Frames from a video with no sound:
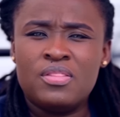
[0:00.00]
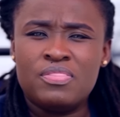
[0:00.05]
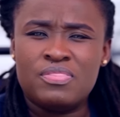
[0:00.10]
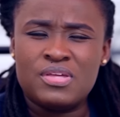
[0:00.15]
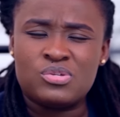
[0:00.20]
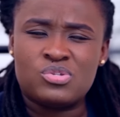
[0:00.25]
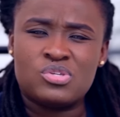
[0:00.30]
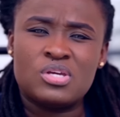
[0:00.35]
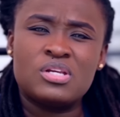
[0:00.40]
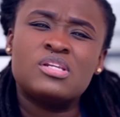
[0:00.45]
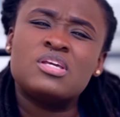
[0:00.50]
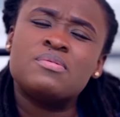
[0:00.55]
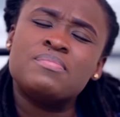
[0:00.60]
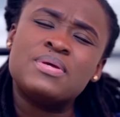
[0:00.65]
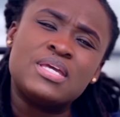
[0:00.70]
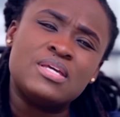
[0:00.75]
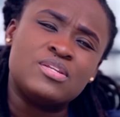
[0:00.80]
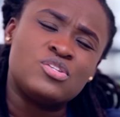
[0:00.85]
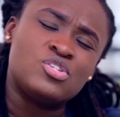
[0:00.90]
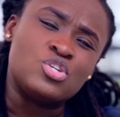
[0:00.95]
they suddenly
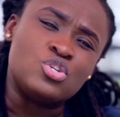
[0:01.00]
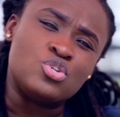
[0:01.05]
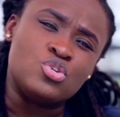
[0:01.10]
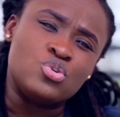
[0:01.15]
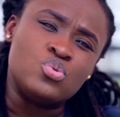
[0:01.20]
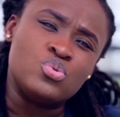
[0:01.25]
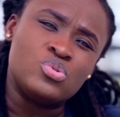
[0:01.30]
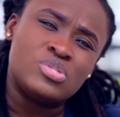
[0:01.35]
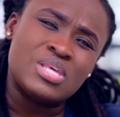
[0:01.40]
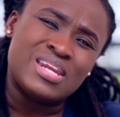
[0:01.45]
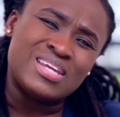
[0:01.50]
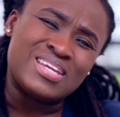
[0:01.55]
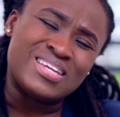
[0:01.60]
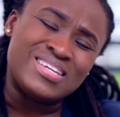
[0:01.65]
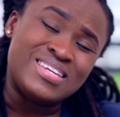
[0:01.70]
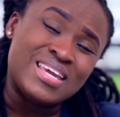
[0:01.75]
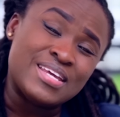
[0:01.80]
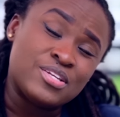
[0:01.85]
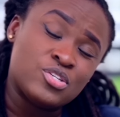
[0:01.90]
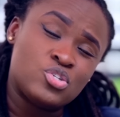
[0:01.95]
begin to use that
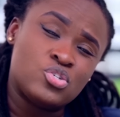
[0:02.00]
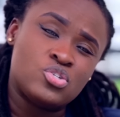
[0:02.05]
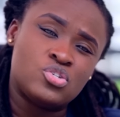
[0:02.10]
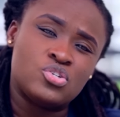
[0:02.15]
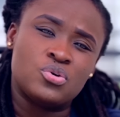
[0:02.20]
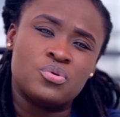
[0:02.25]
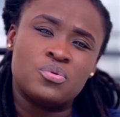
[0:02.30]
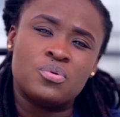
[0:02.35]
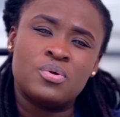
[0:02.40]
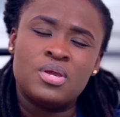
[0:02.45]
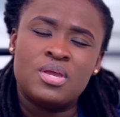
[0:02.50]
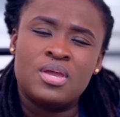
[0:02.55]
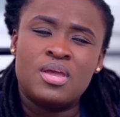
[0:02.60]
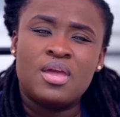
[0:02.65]
against you.